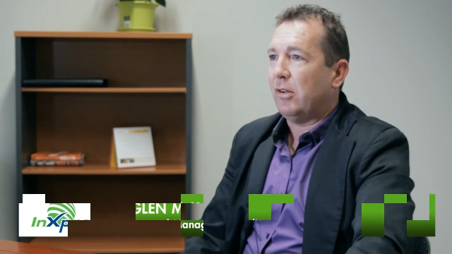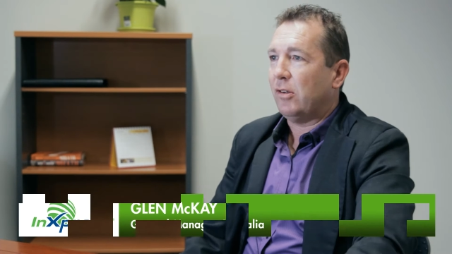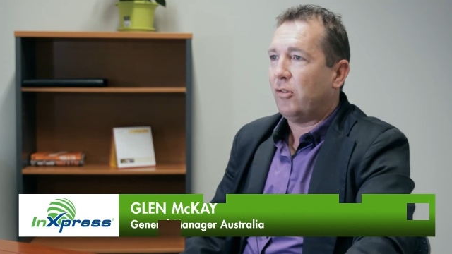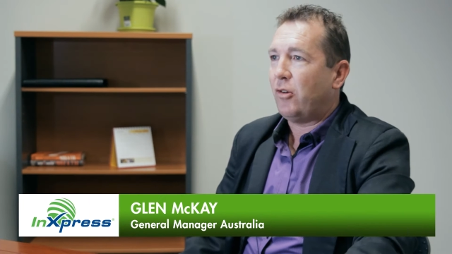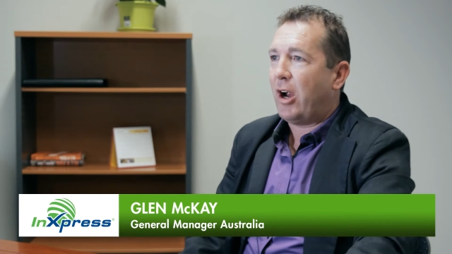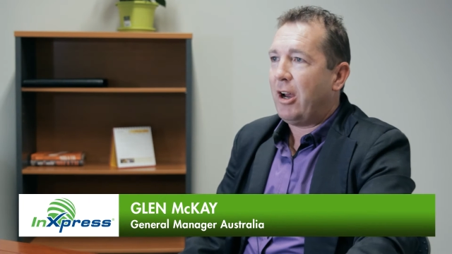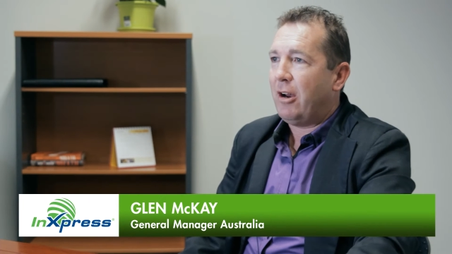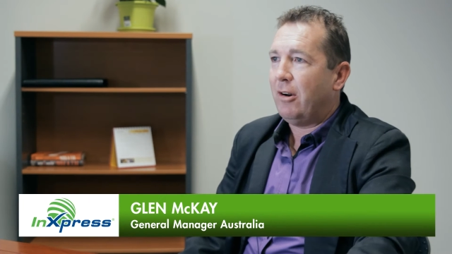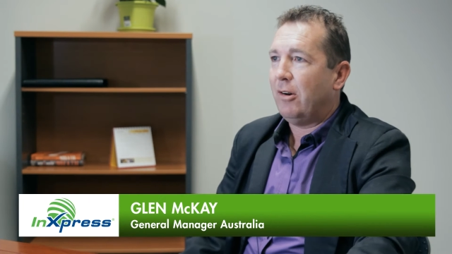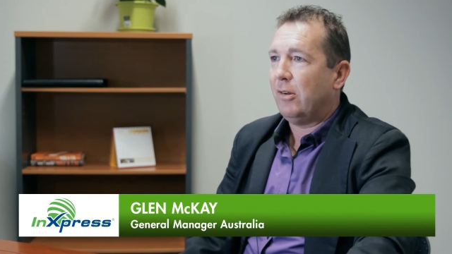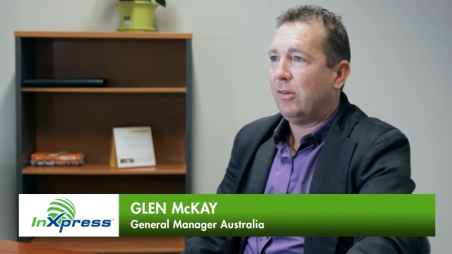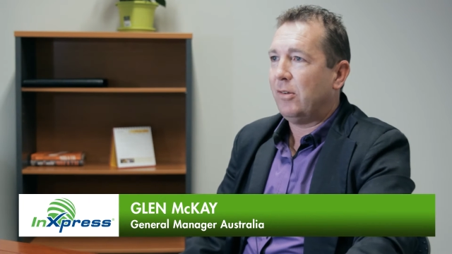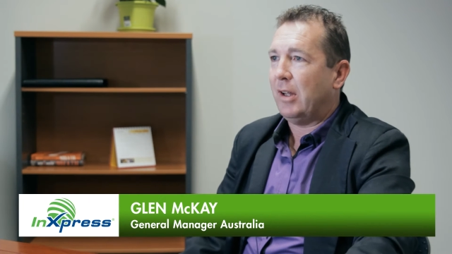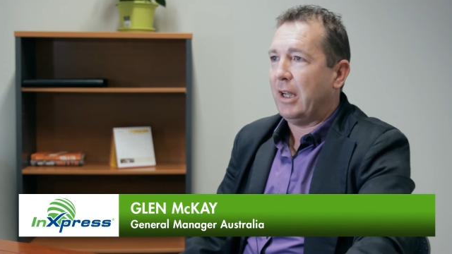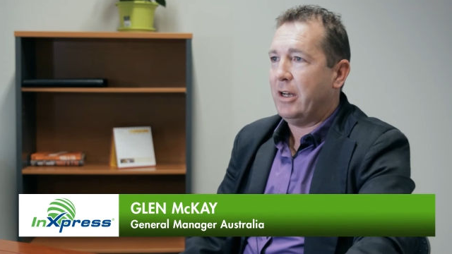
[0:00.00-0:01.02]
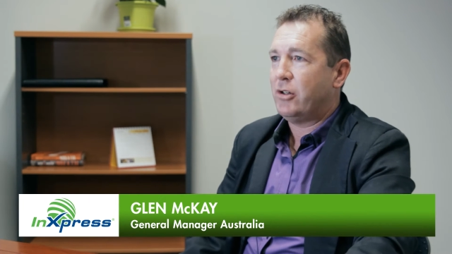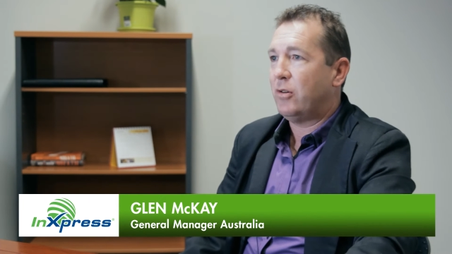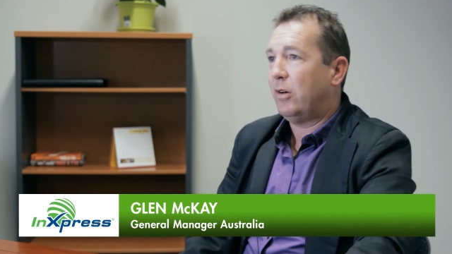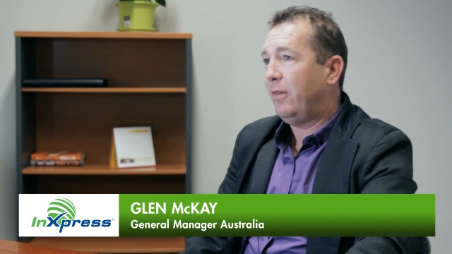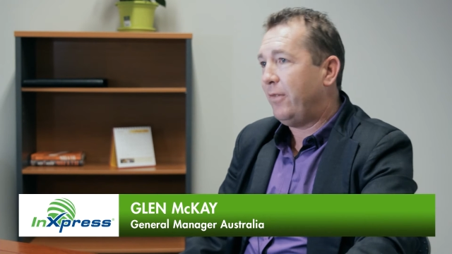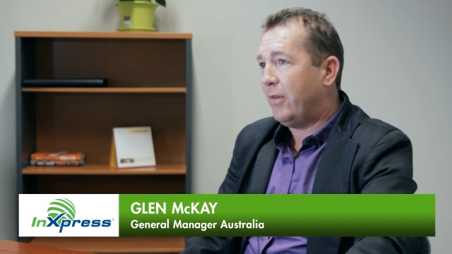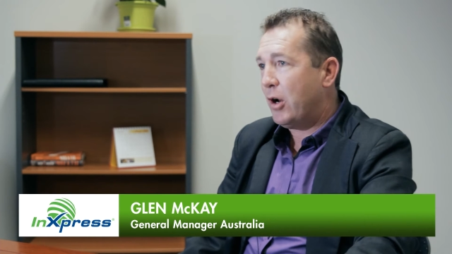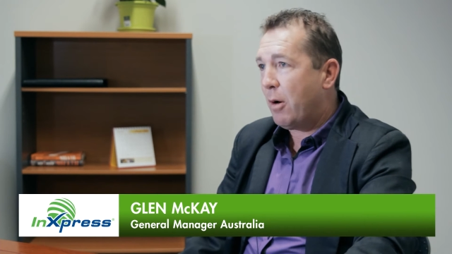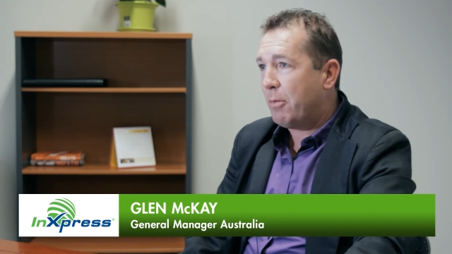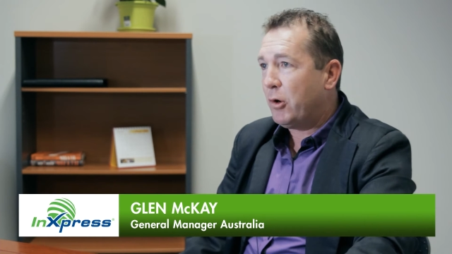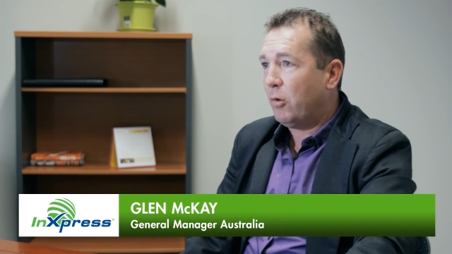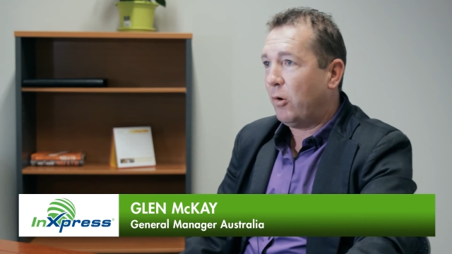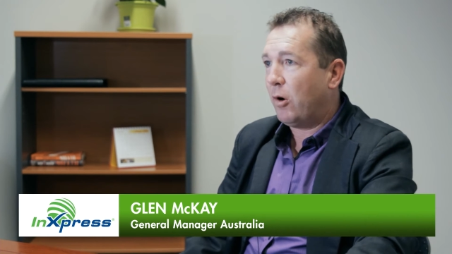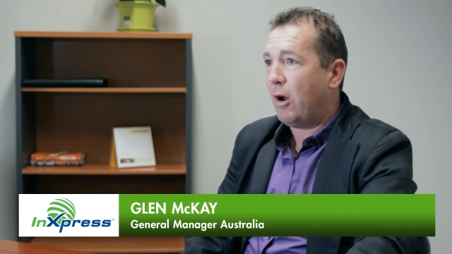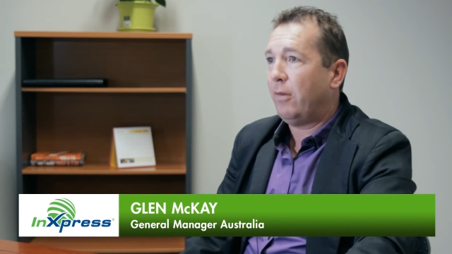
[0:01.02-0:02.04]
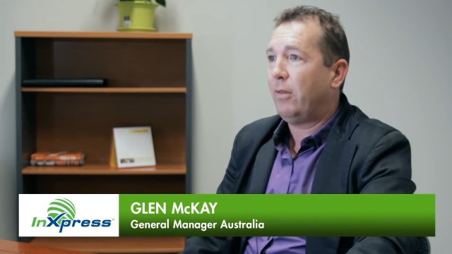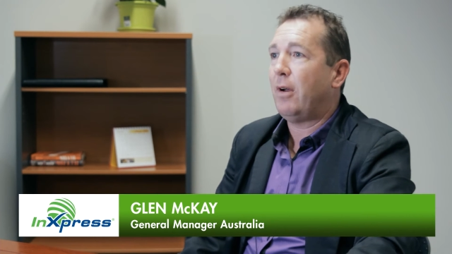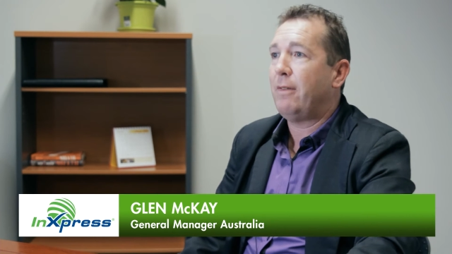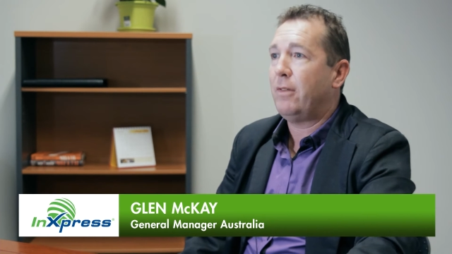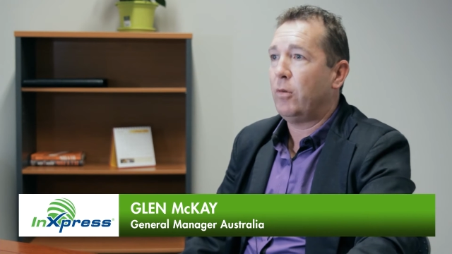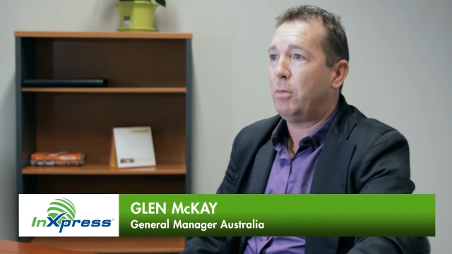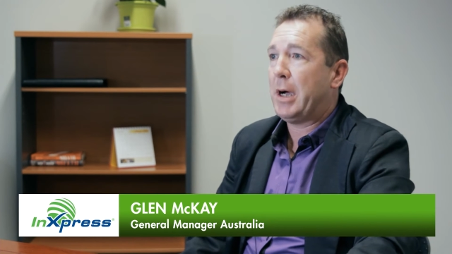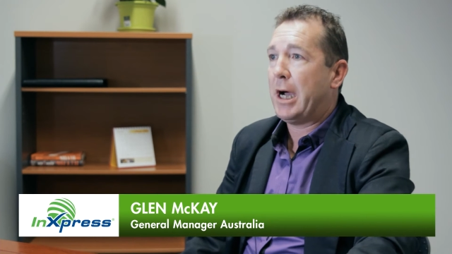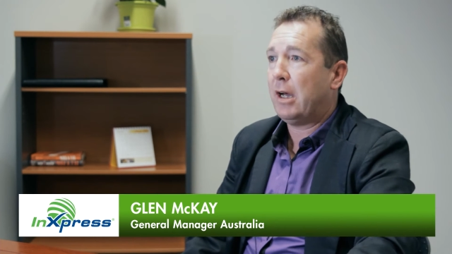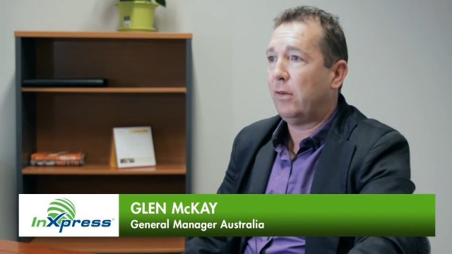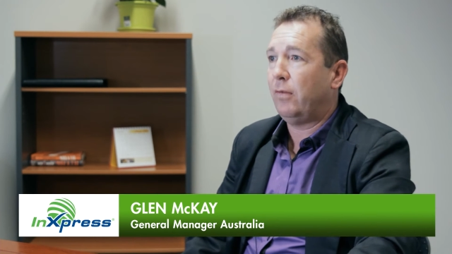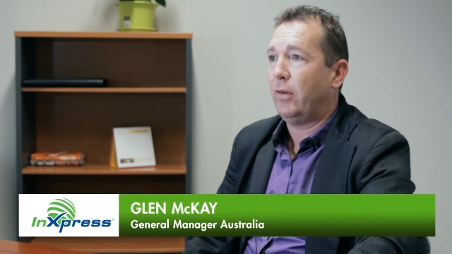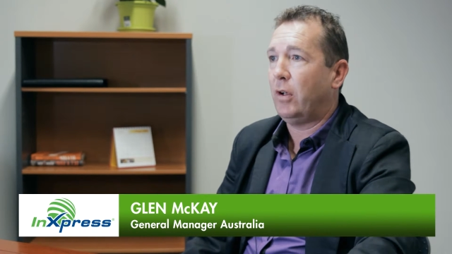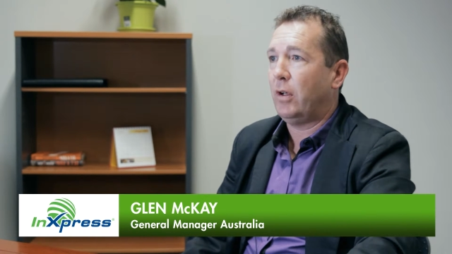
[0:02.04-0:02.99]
Australia has enjoyed phenomenal growth over the past few